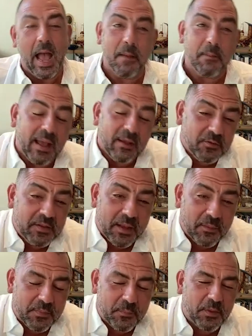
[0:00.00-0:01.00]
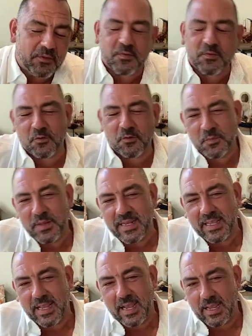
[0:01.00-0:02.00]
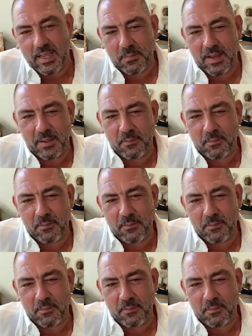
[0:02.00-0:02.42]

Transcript: I'm actually not much of a social media guy. I'm